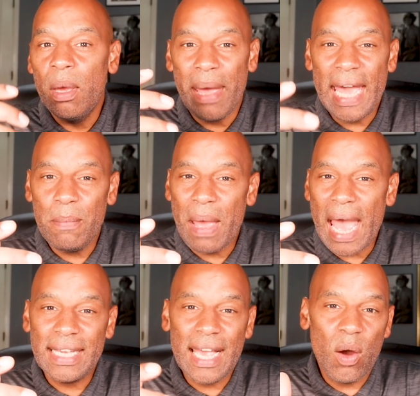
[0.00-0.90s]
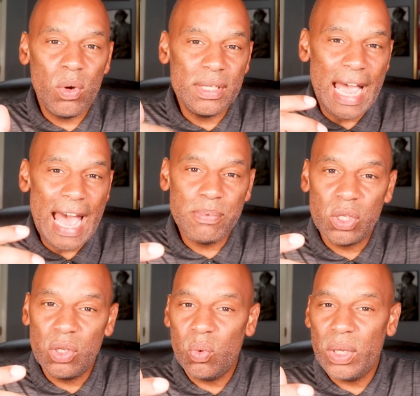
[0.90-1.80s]
Manny Pacquiao was
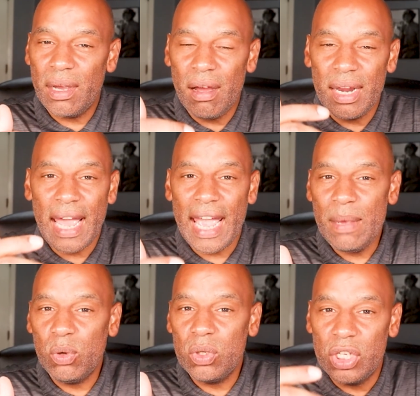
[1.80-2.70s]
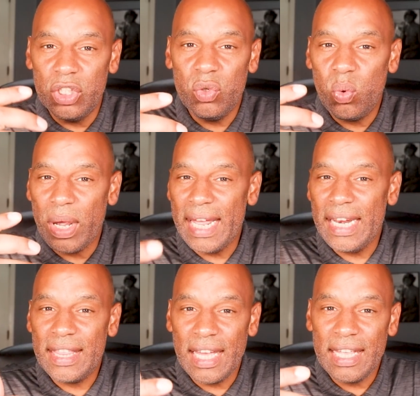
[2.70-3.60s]
absolutely unable to do
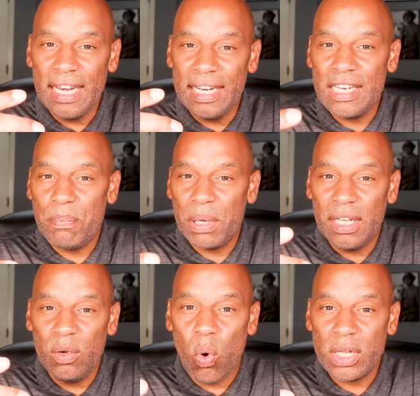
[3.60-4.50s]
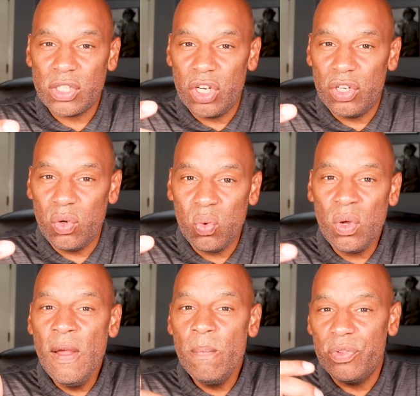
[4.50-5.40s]
anything that he typically wants to do.